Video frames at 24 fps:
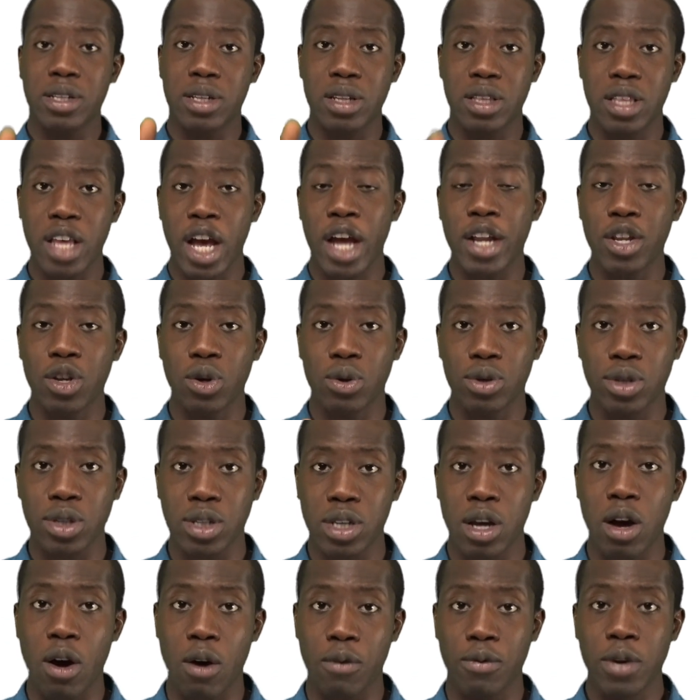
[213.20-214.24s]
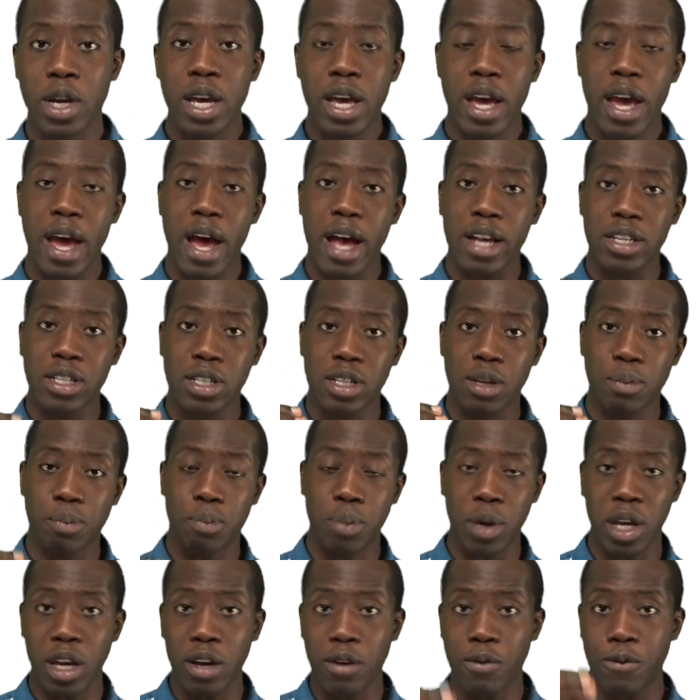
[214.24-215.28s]
than yourself. It has to
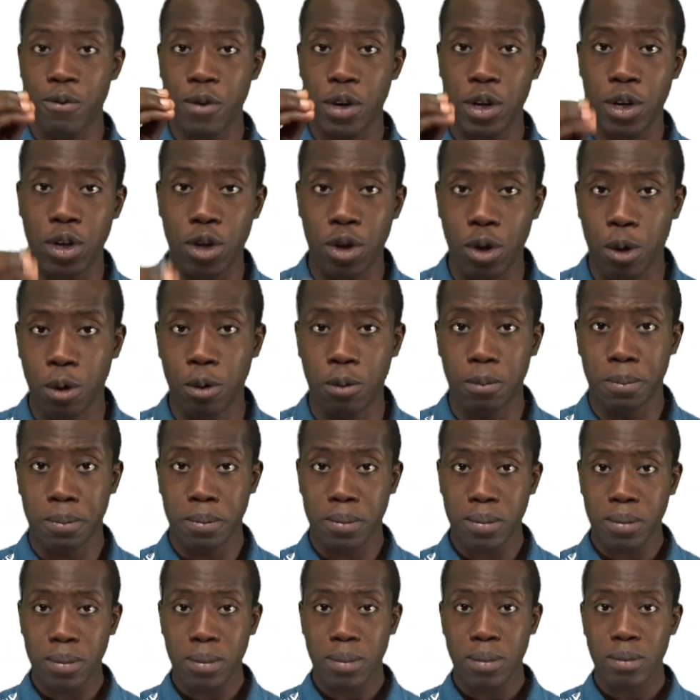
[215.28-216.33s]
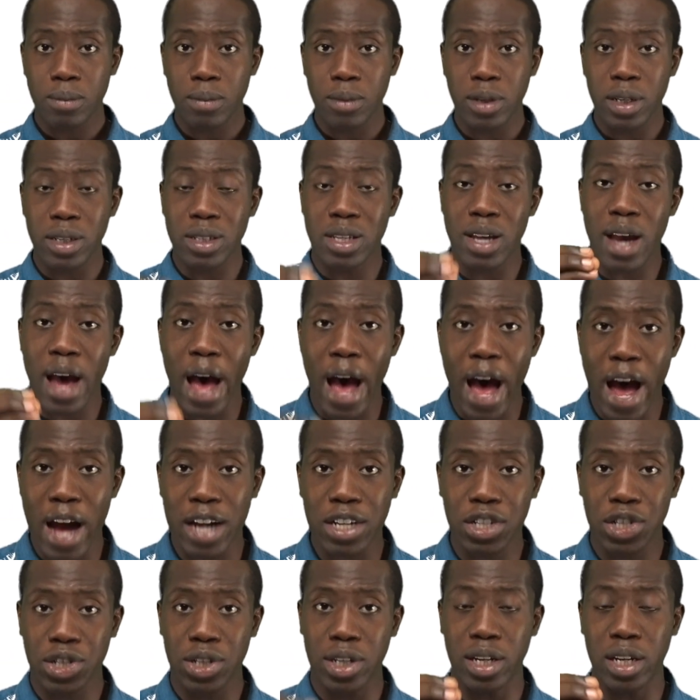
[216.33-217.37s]
be for you to
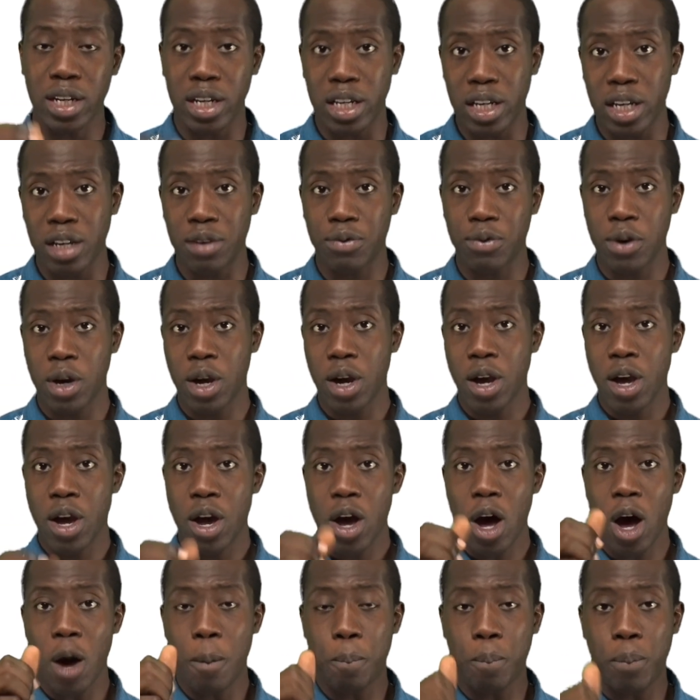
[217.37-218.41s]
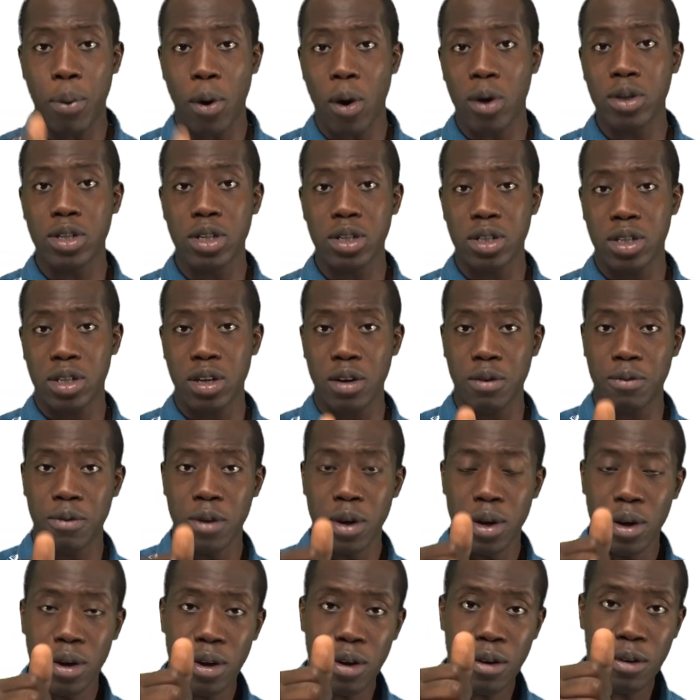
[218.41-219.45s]
actually leave a
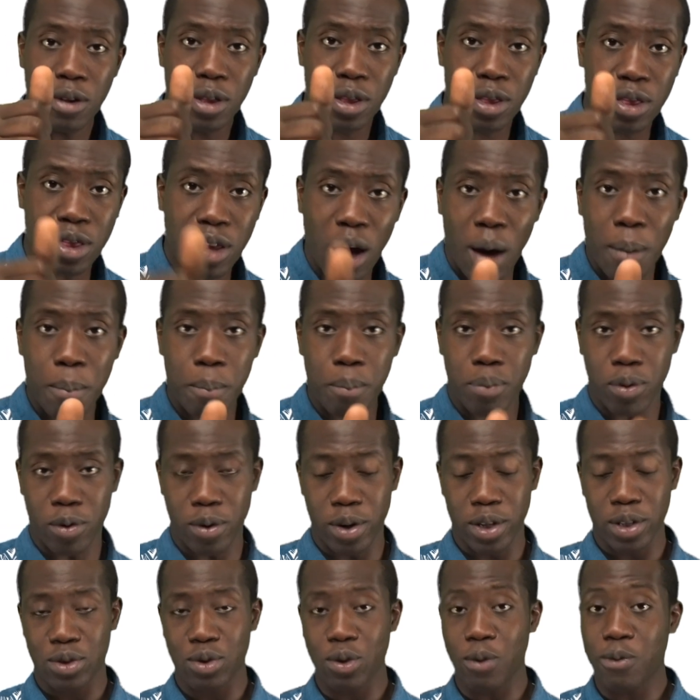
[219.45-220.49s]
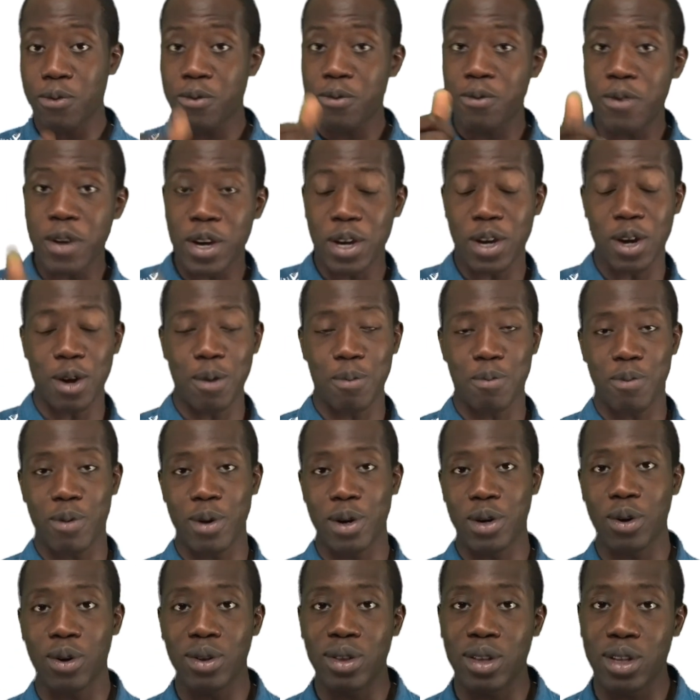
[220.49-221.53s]
positive thumbprint or
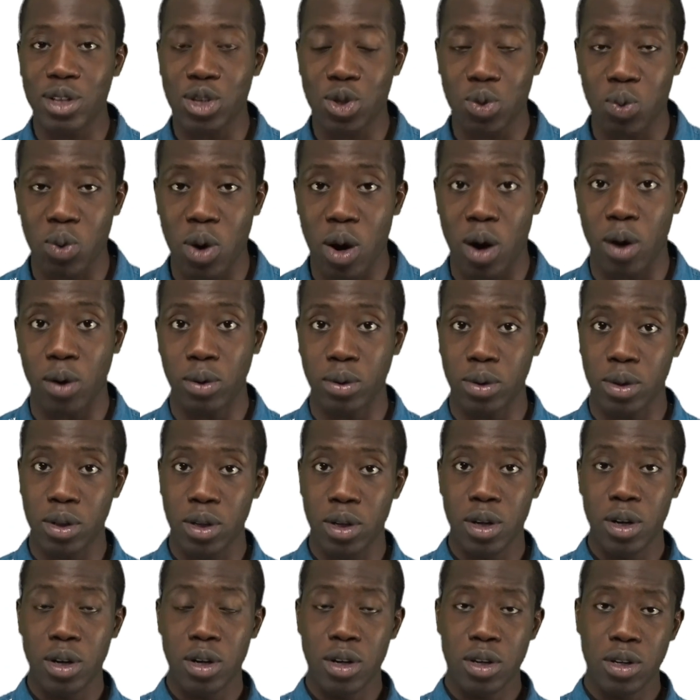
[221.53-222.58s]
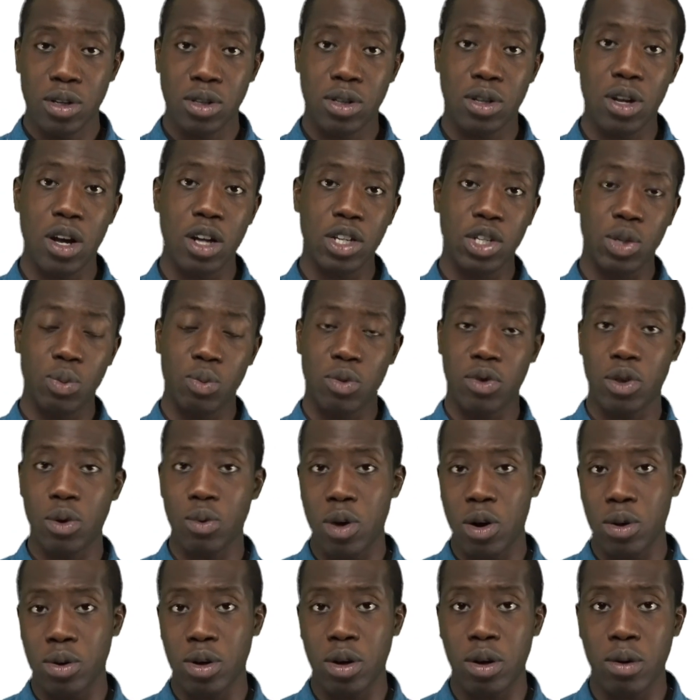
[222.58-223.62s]
fingerprint on this world, starting with the
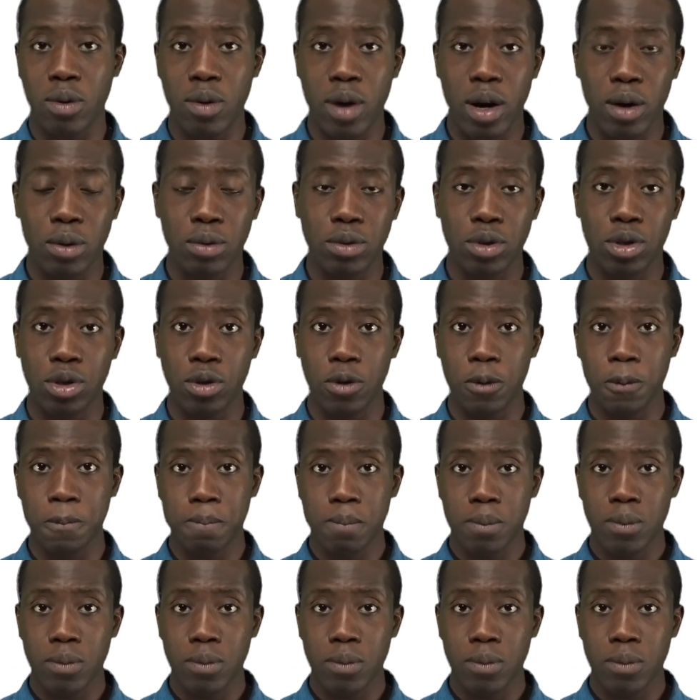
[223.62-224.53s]
world around you.